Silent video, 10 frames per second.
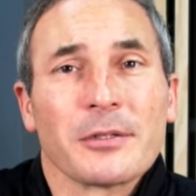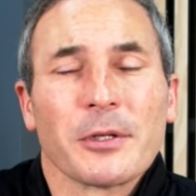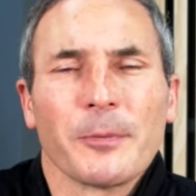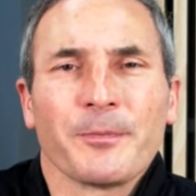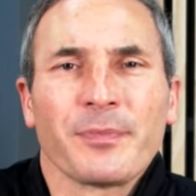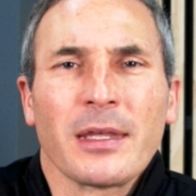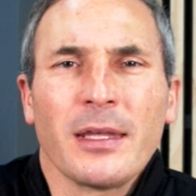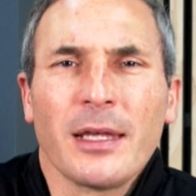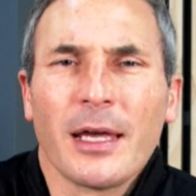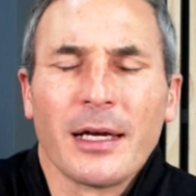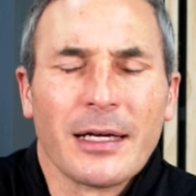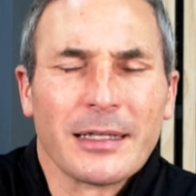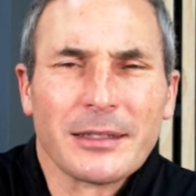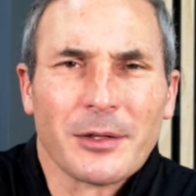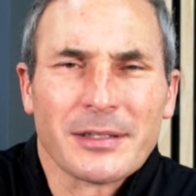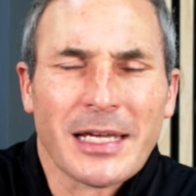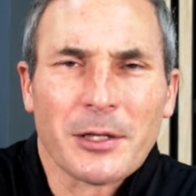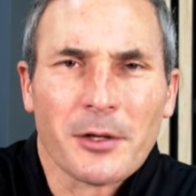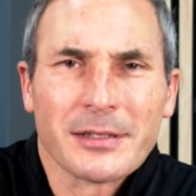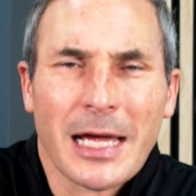So, you know, I say it
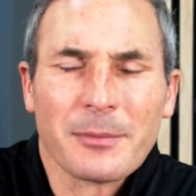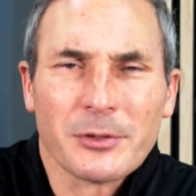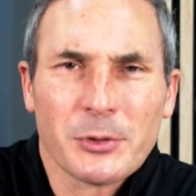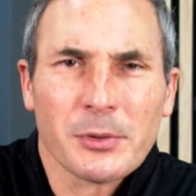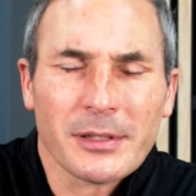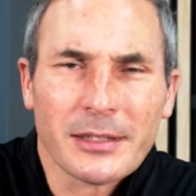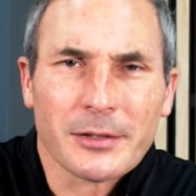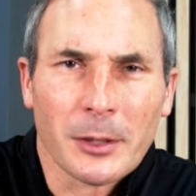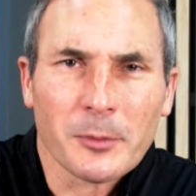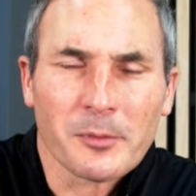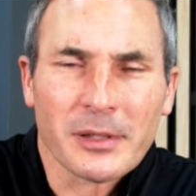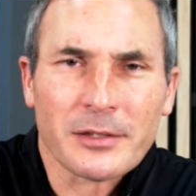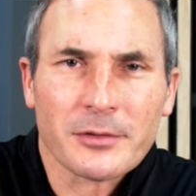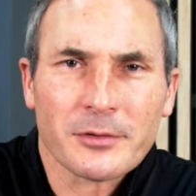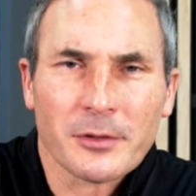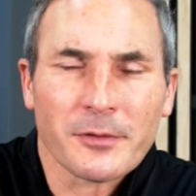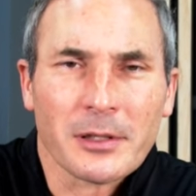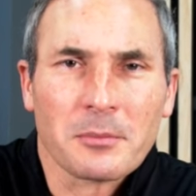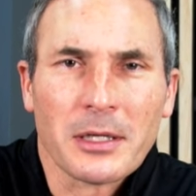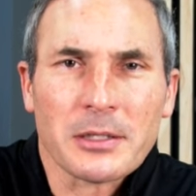all the time, but it truly does humble me so
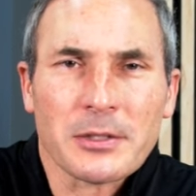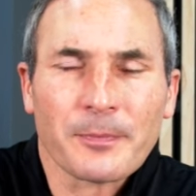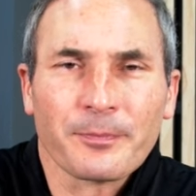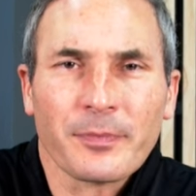very much.